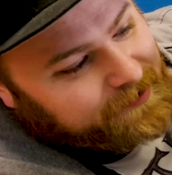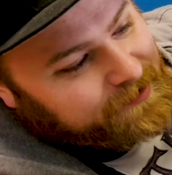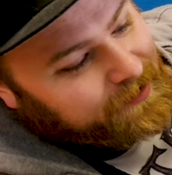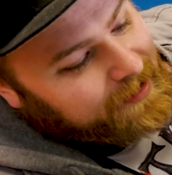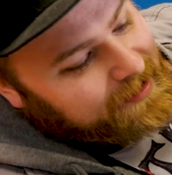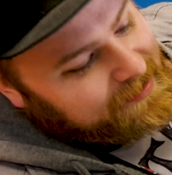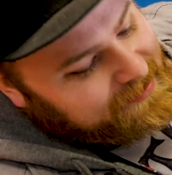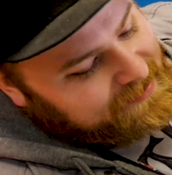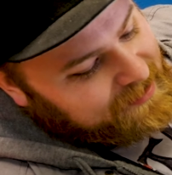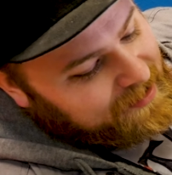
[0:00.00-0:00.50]
So
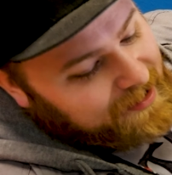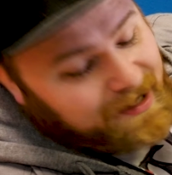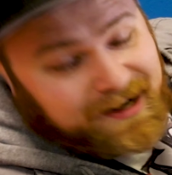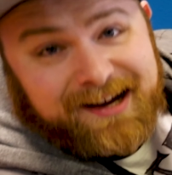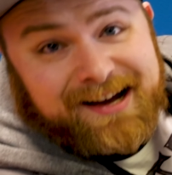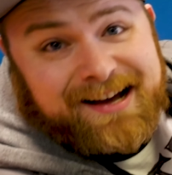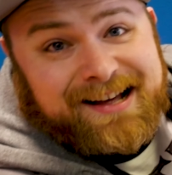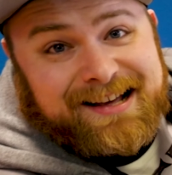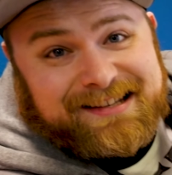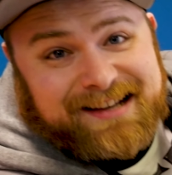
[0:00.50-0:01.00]
let's
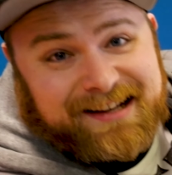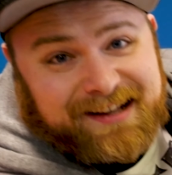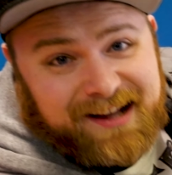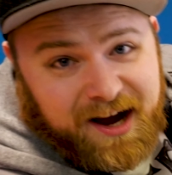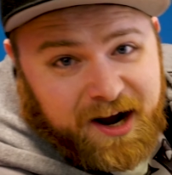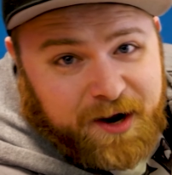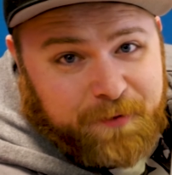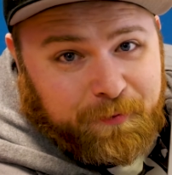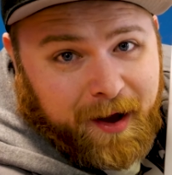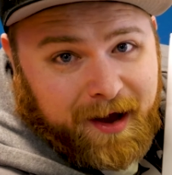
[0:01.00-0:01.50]
uh, let's get it
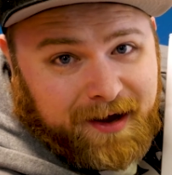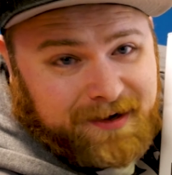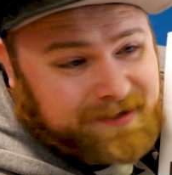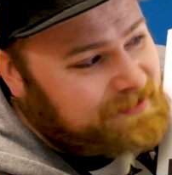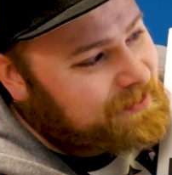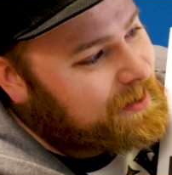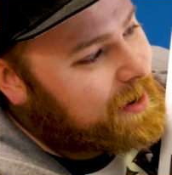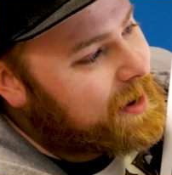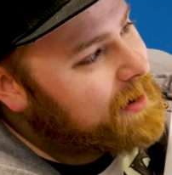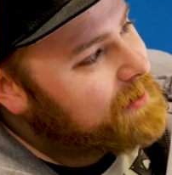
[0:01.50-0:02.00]

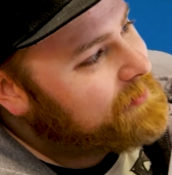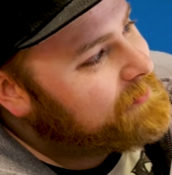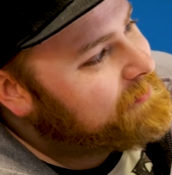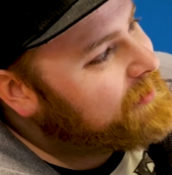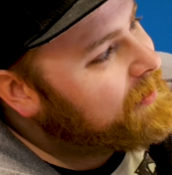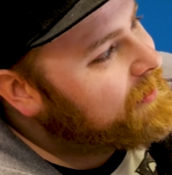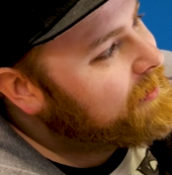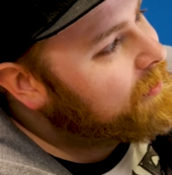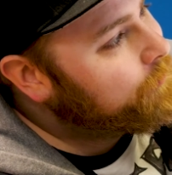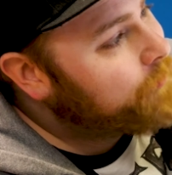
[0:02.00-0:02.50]
unboxed and
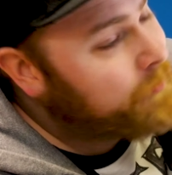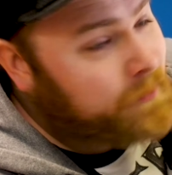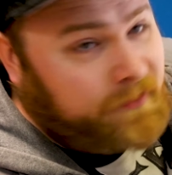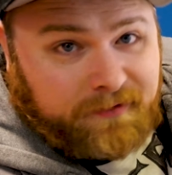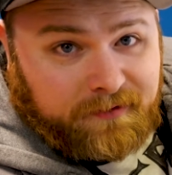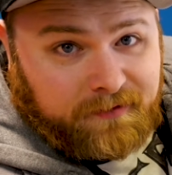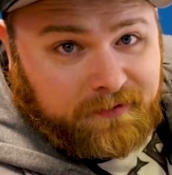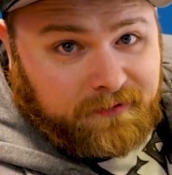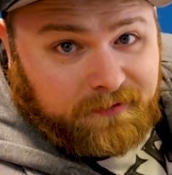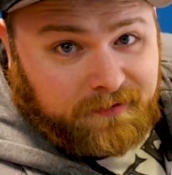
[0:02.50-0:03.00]
set up
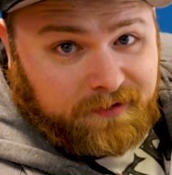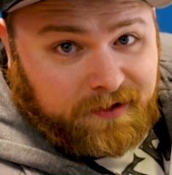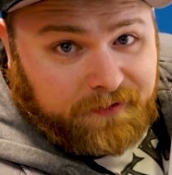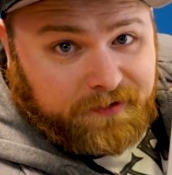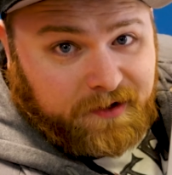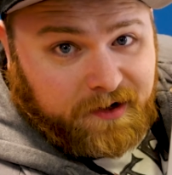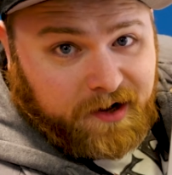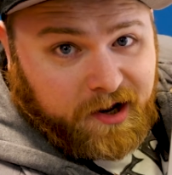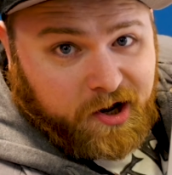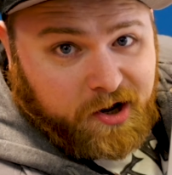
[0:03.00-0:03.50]
and see if it's any